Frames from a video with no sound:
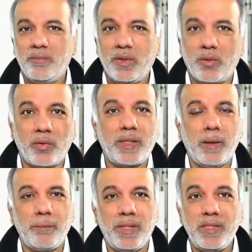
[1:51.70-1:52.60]
good
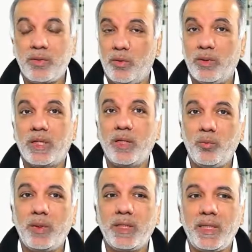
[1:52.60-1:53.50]
campaigns or the
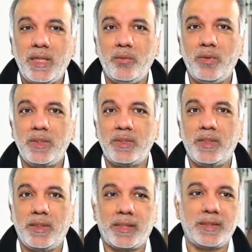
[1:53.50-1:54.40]
converting keywords
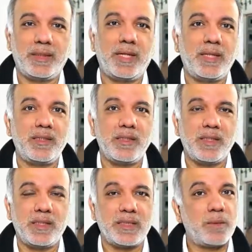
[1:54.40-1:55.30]
rather than
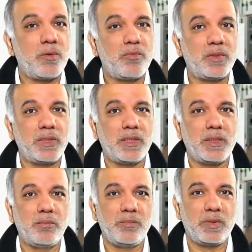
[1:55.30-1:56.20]
some of
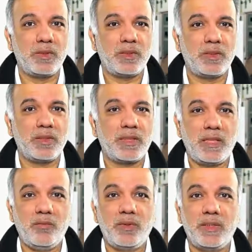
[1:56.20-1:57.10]
the
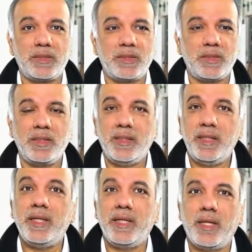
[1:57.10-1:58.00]
keywords
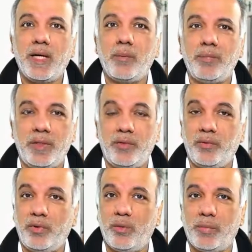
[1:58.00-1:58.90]
eating up
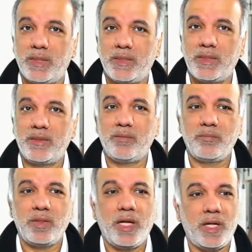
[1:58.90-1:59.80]
into your budget
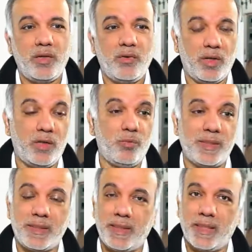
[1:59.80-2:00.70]
and
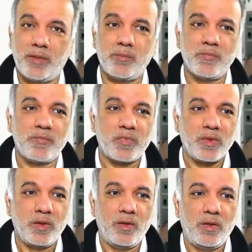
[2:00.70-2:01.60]
wasting it.
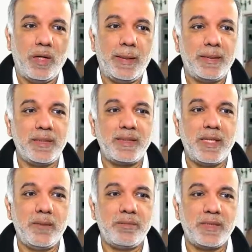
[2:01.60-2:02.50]
And this helps